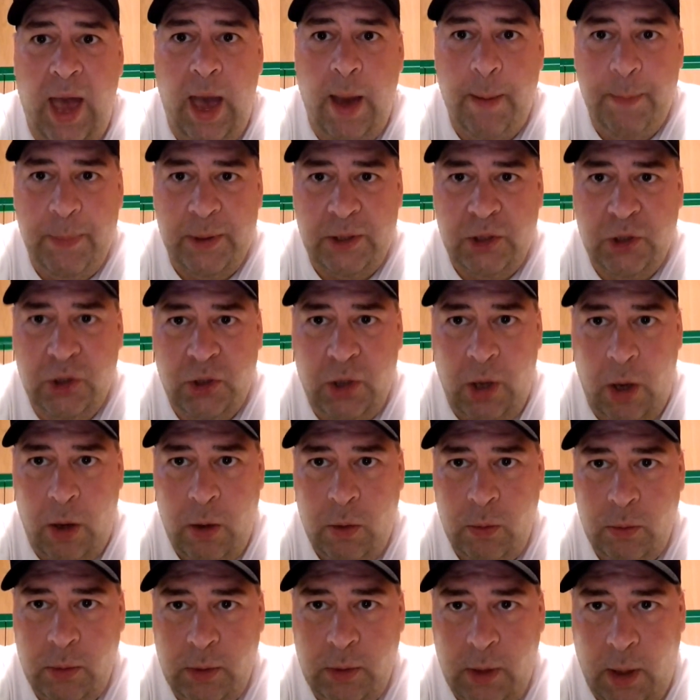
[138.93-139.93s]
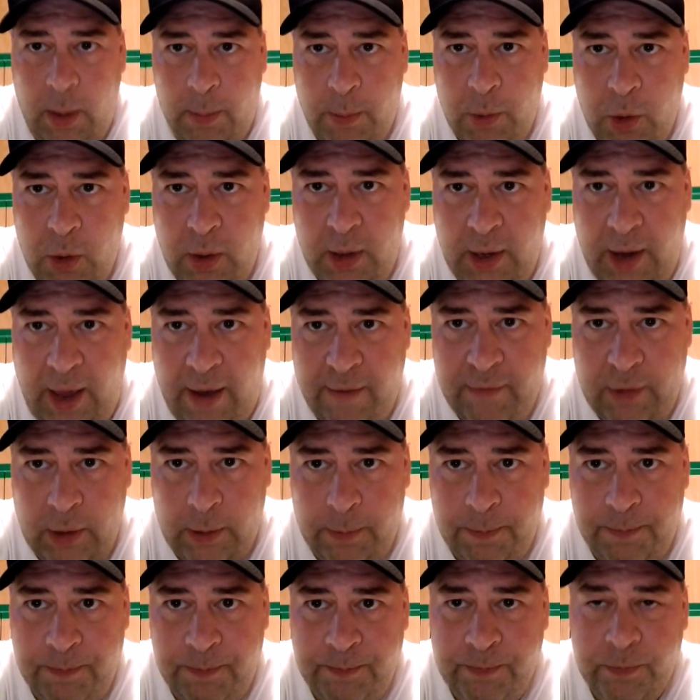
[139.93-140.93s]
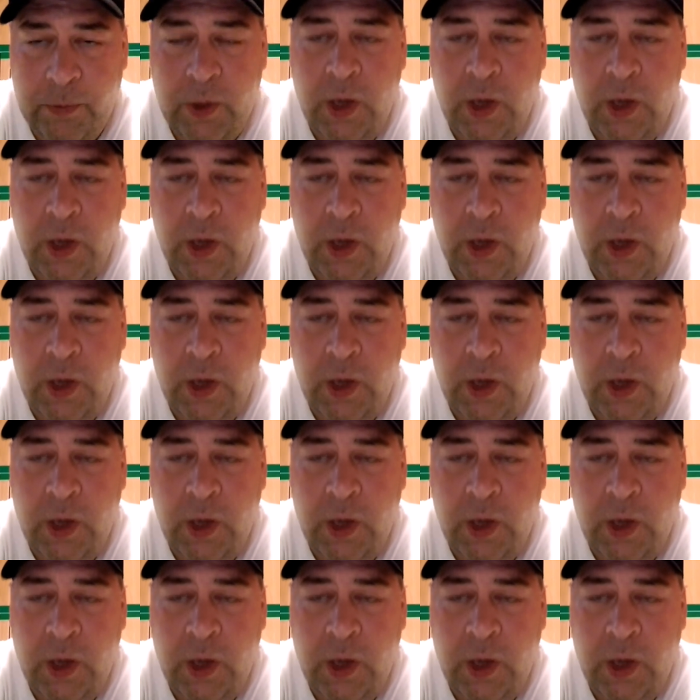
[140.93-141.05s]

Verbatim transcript: episode number 11